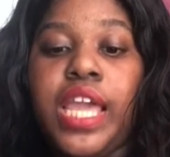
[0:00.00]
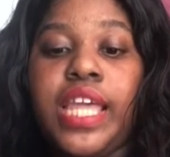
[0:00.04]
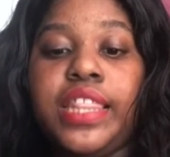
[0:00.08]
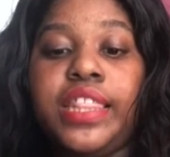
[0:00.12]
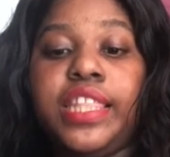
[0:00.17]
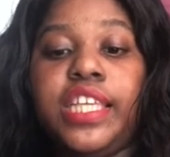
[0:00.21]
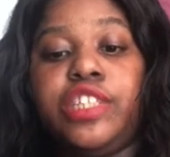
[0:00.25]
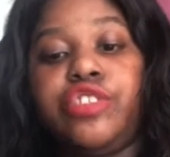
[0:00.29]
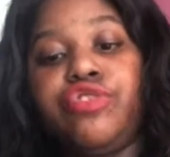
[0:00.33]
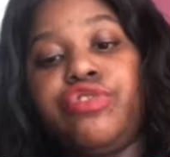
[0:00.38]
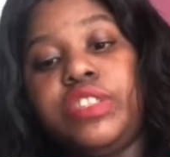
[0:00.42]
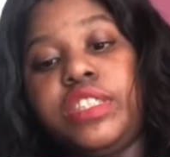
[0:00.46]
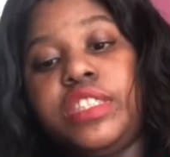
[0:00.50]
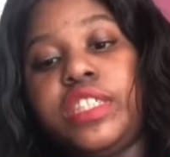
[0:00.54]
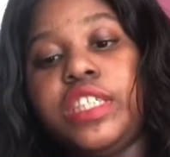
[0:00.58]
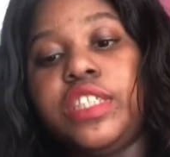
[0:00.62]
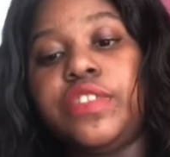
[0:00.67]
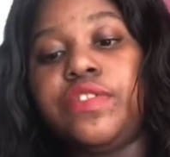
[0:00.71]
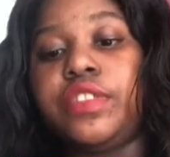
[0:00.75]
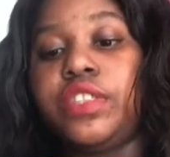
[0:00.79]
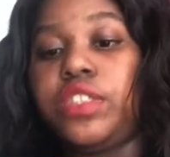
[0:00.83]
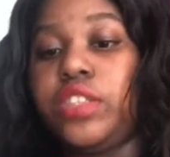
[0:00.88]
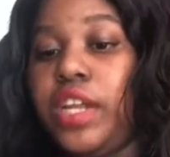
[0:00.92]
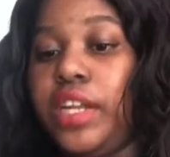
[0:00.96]
This retails
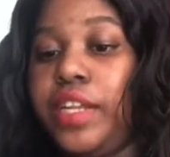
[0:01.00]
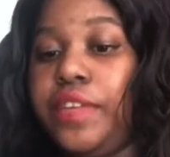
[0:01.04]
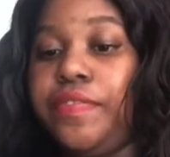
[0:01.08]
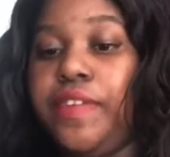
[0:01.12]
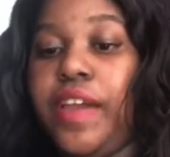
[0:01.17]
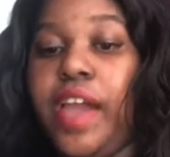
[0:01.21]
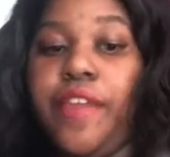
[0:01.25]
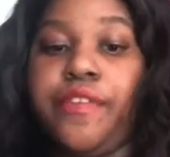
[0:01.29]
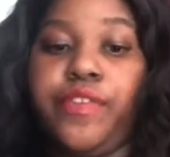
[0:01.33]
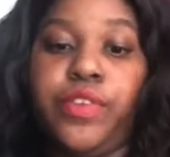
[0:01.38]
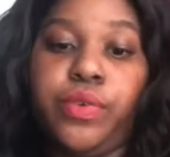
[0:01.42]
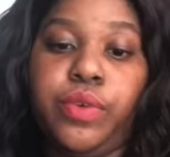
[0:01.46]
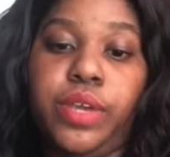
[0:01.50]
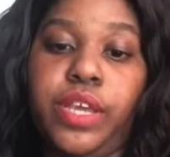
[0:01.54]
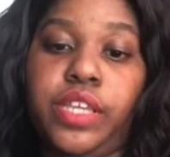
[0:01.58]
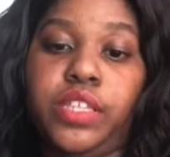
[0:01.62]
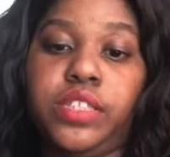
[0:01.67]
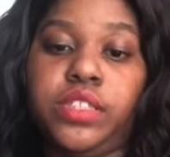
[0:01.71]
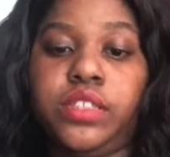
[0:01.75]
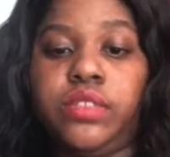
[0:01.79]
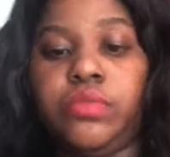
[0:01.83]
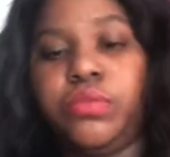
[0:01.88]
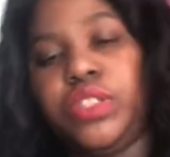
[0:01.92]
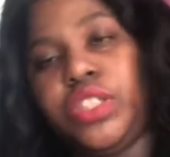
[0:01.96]
for $35
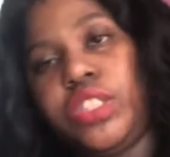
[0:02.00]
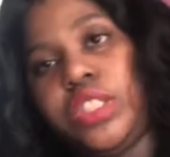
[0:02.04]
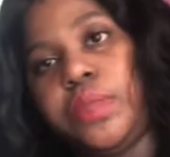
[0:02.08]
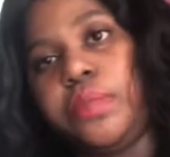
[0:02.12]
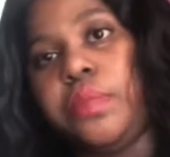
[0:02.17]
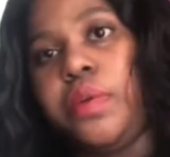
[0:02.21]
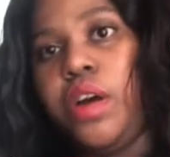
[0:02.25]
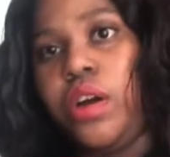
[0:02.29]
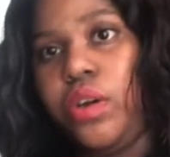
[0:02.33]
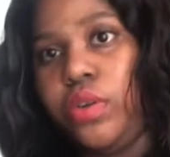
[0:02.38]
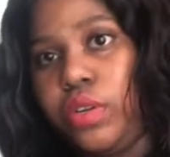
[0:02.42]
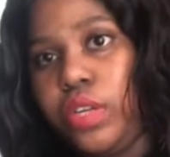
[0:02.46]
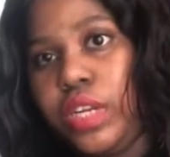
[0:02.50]
US, which is about,